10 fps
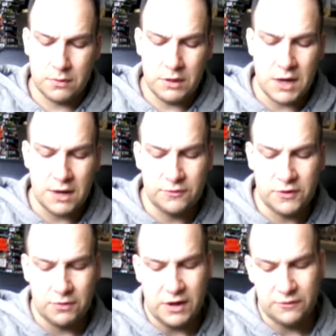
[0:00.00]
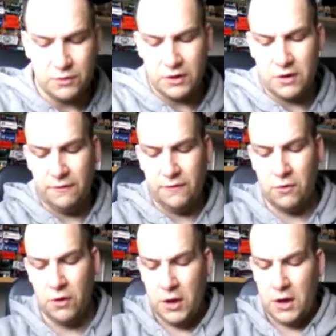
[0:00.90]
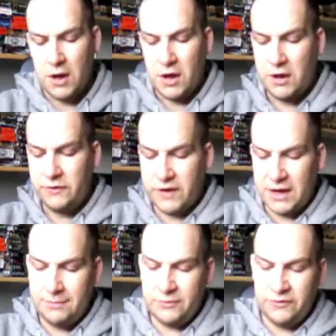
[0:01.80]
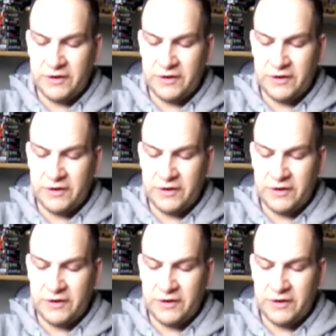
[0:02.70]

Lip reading: Yeah, so that's what I go for. James